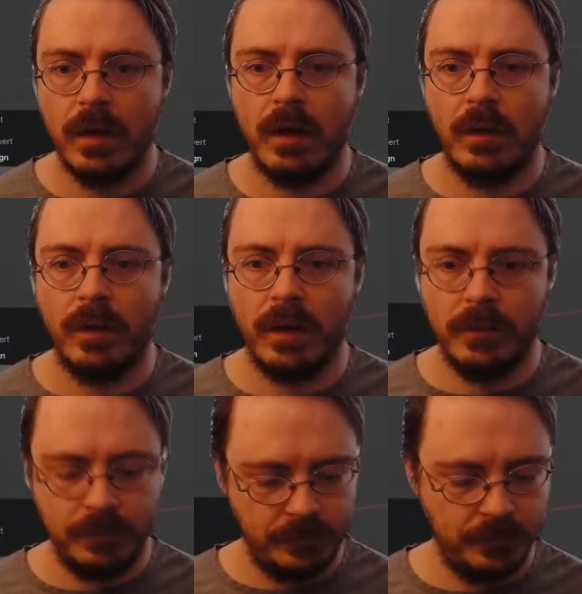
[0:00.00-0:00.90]
There we
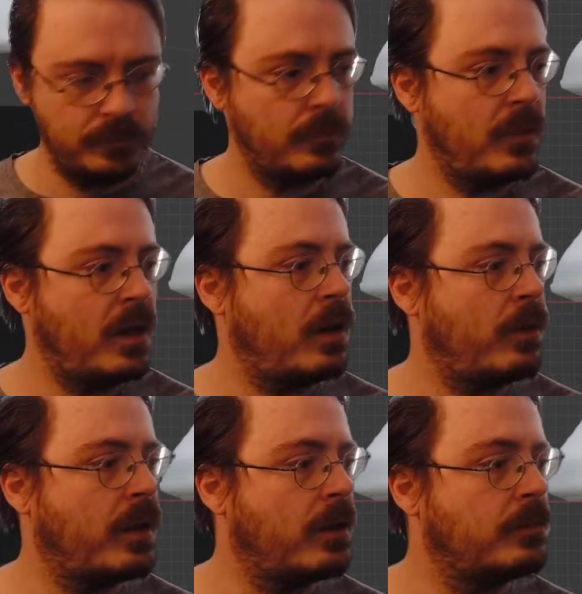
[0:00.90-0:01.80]
go. There
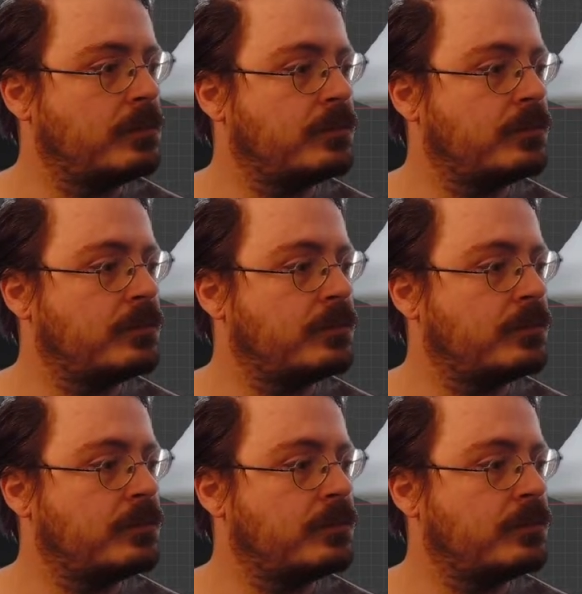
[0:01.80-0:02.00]
we go.